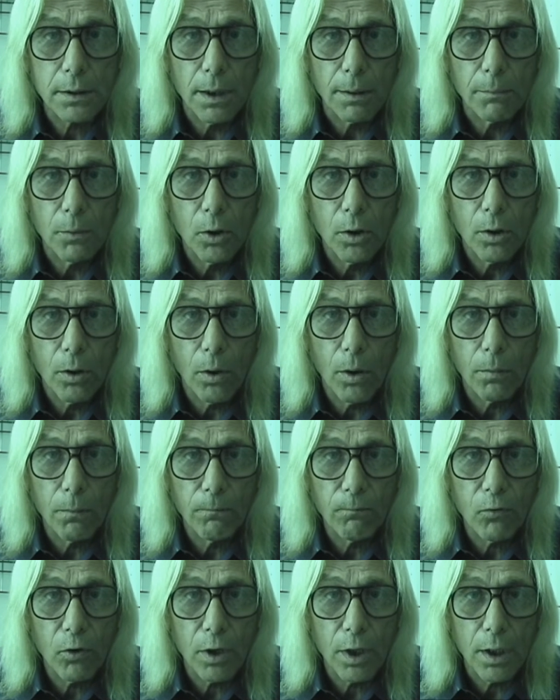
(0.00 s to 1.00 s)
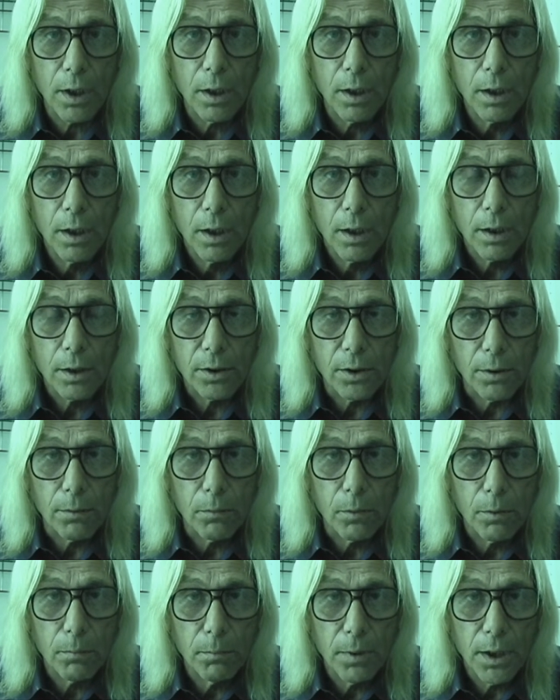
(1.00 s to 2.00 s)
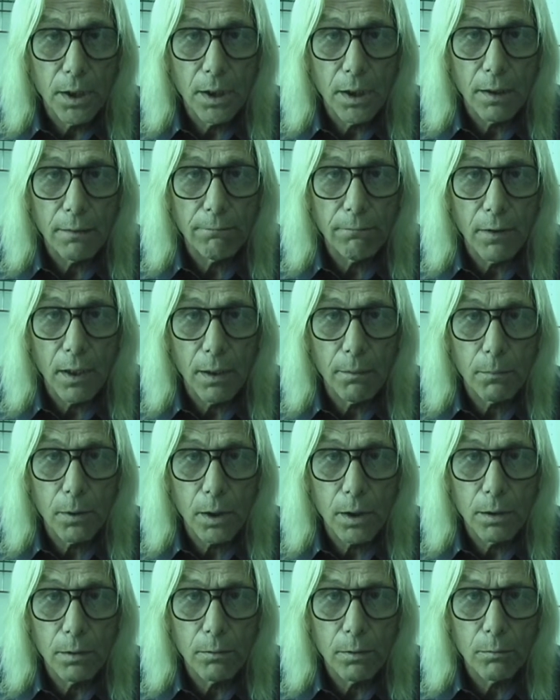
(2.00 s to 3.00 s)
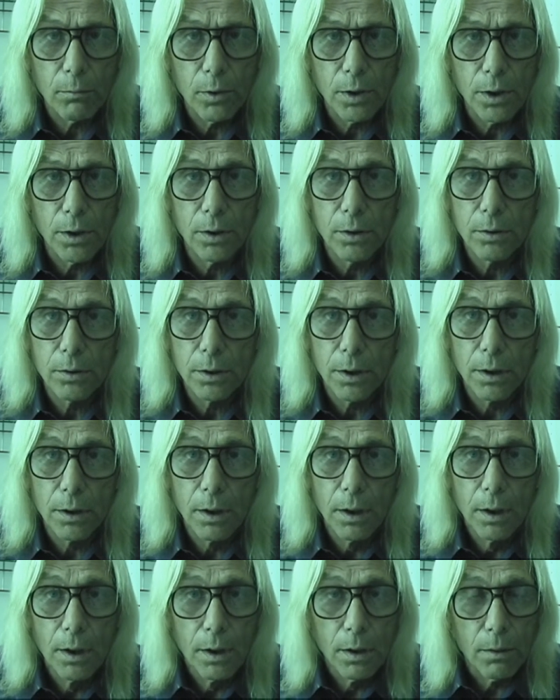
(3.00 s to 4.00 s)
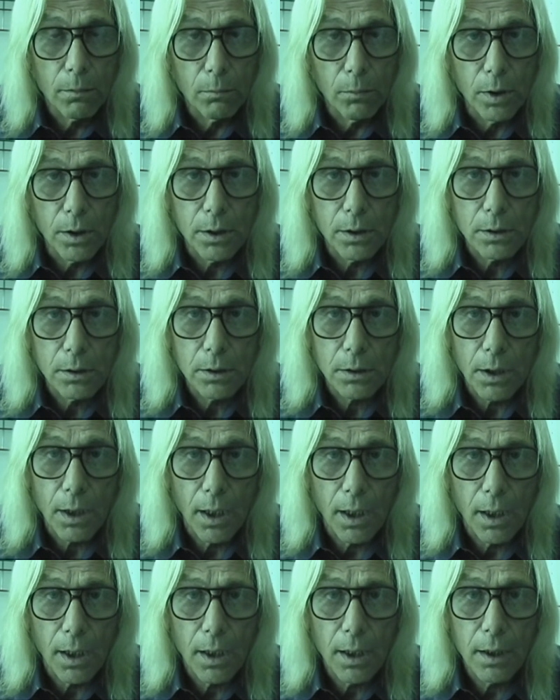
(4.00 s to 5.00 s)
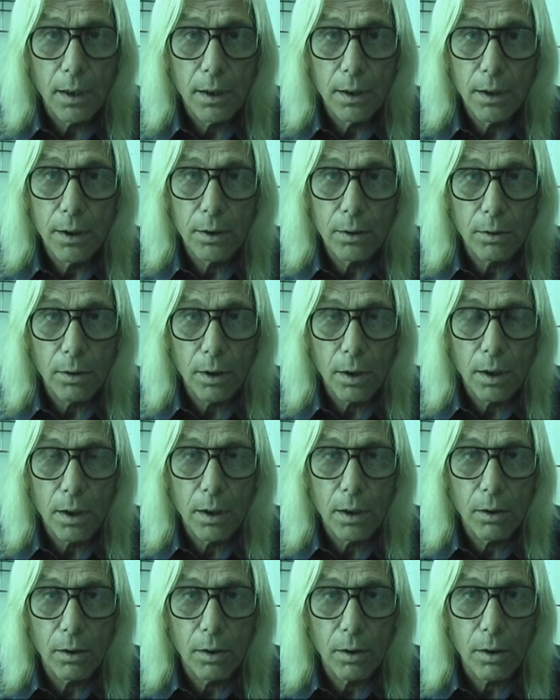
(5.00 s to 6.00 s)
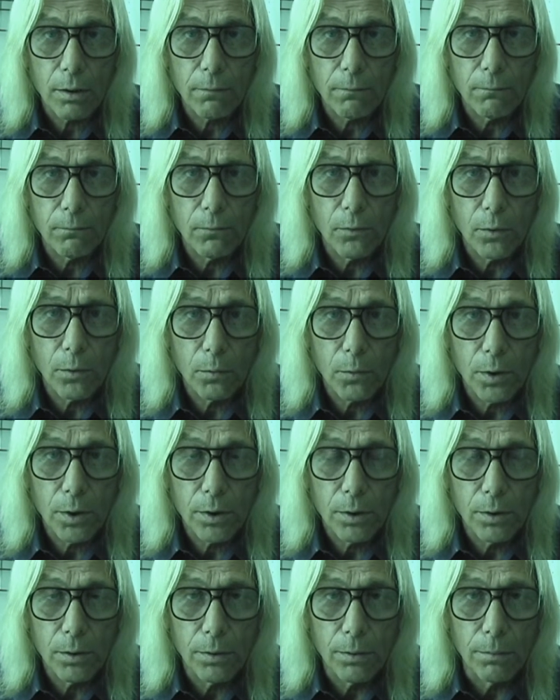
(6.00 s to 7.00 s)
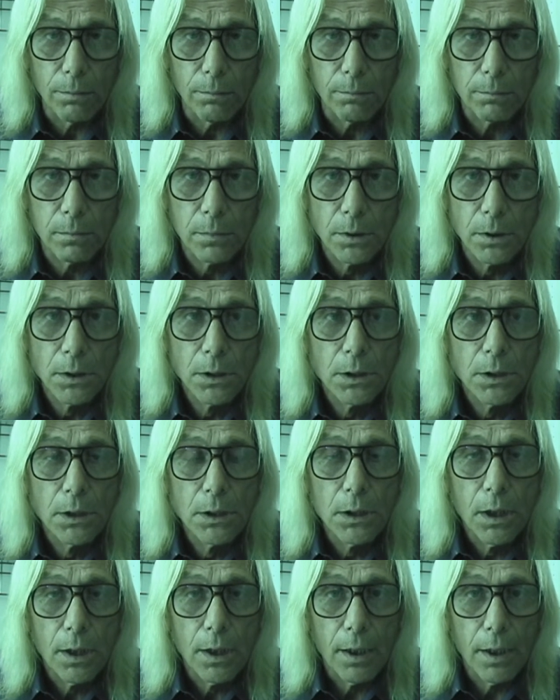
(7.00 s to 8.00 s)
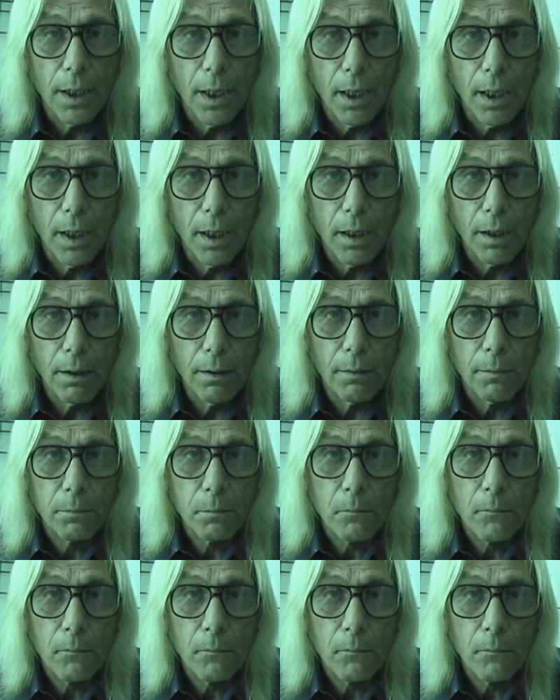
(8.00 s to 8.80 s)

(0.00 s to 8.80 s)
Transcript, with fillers: summer, hopefully, there will be a family reunion, which I eagerly look forward to now.